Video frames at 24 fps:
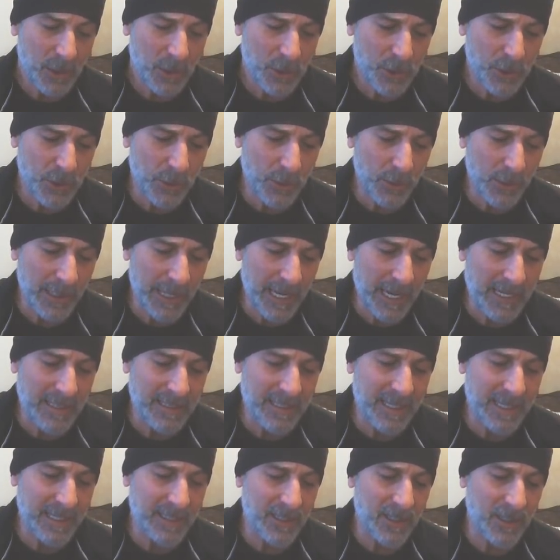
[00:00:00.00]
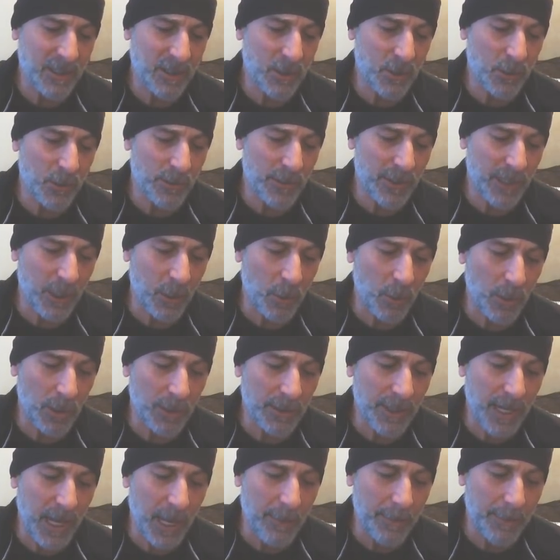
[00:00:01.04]
Truly I say to you, there will
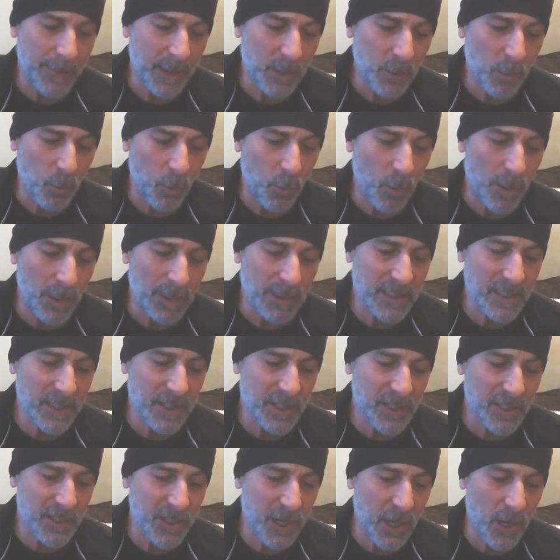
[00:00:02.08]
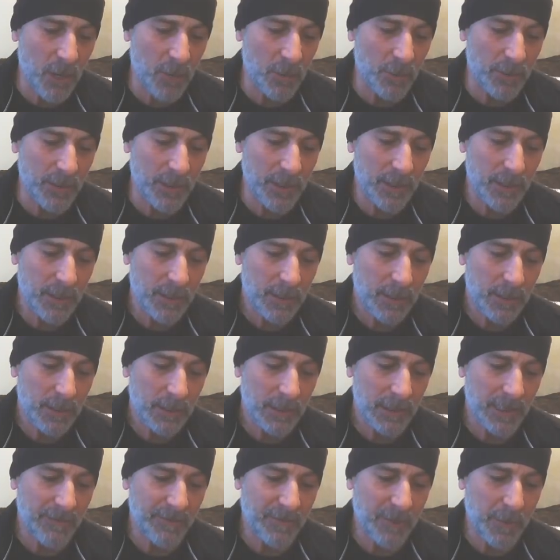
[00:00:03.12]
not be one stone
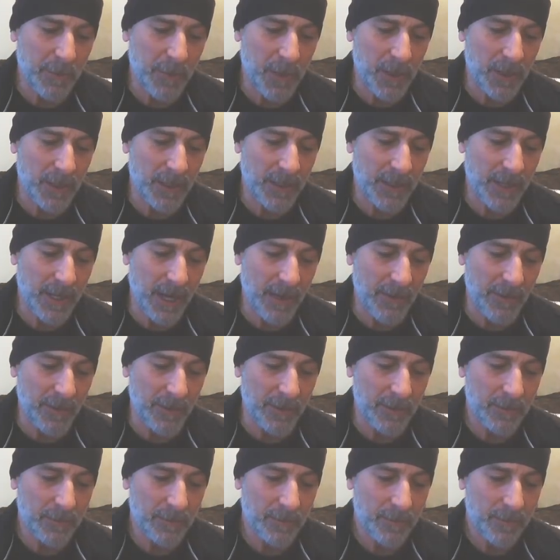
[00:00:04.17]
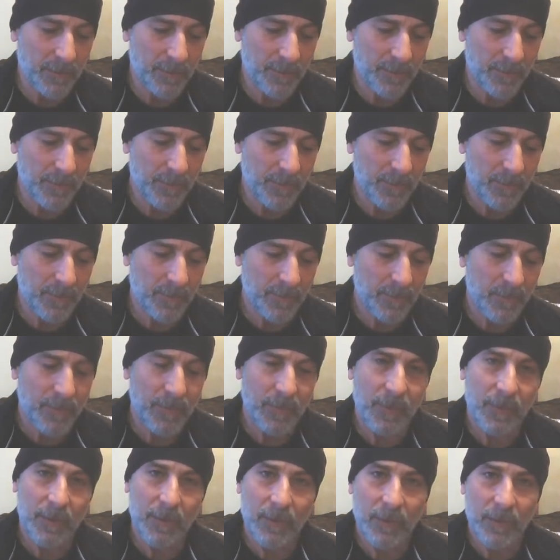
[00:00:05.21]
left upon another.
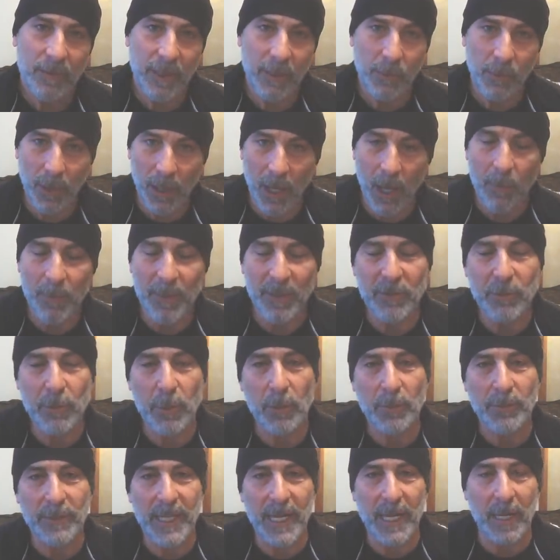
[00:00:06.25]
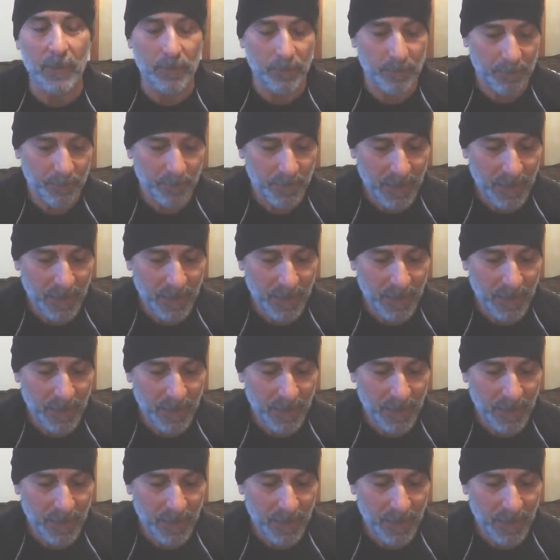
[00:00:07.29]
They will all be thrown down."